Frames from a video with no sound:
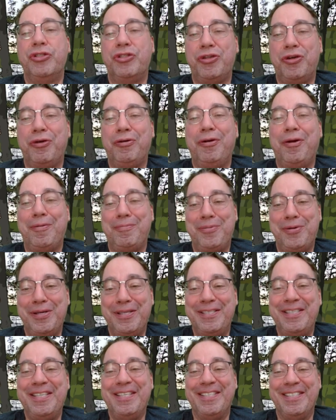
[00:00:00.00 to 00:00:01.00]
are pretty
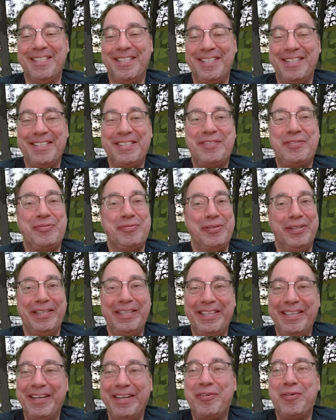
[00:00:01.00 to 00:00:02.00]
decent. It's
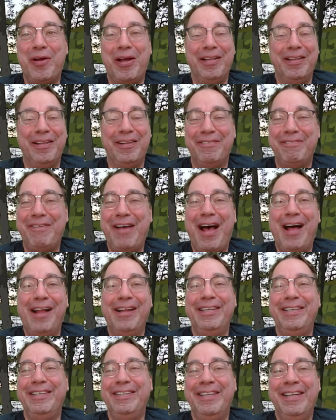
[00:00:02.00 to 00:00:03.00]
really a great little
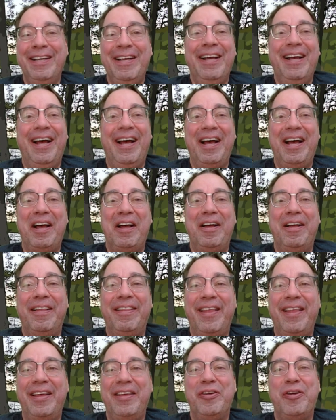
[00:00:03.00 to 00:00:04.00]
valley
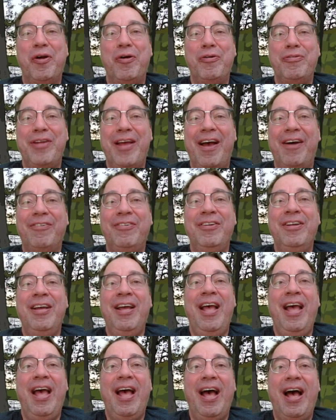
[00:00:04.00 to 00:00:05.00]
that you go down.
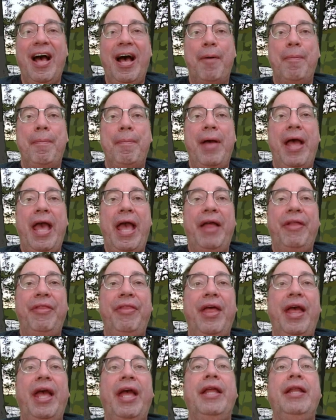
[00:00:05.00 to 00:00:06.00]
And
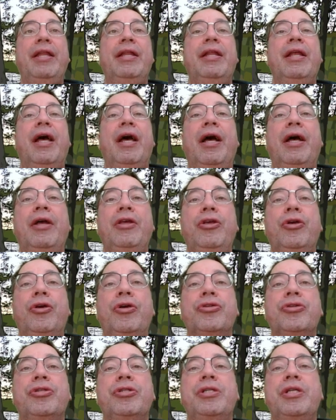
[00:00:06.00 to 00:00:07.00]
then you
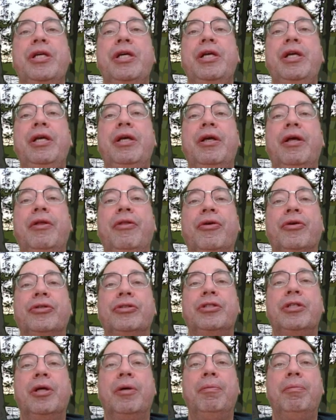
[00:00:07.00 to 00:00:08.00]
can see there's
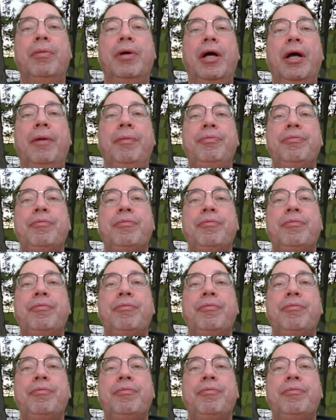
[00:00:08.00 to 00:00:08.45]
some